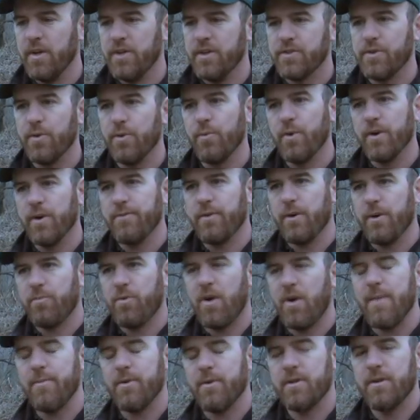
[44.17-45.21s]
So one of our
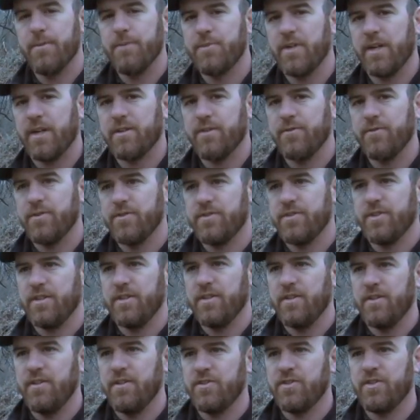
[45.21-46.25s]
primary objectives is
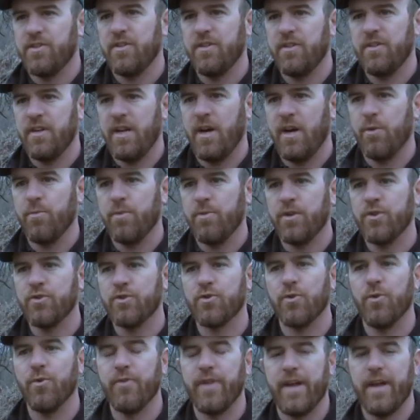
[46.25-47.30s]
to help
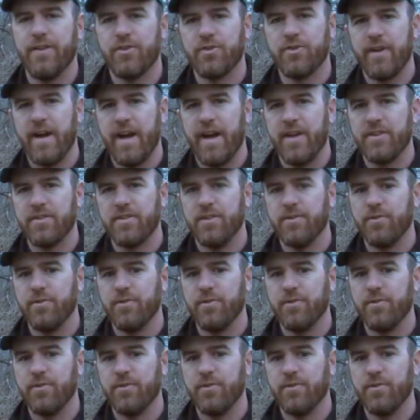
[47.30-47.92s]
control that trash.